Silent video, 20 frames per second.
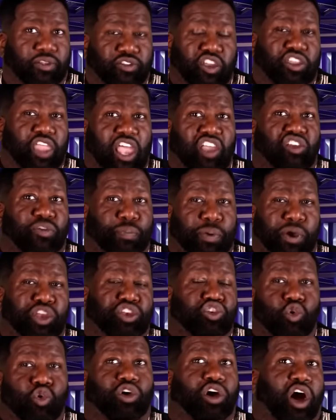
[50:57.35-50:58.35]
they just
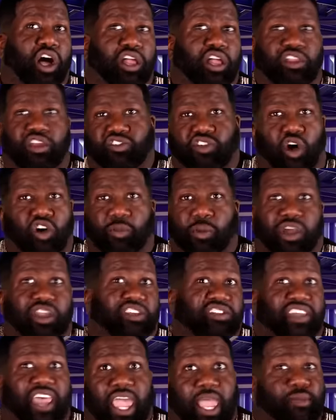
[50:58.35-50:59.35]
put new colors on them of
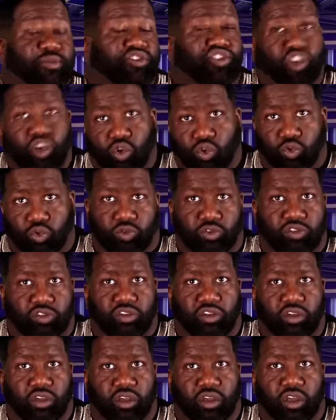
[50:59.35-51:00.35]
the same
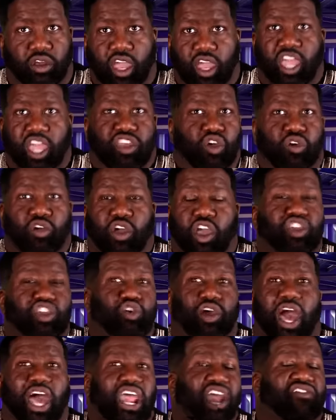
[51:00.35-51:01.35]
shoes. And you and
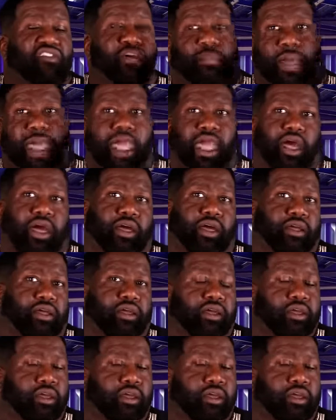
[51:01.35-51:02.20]
you got every pair.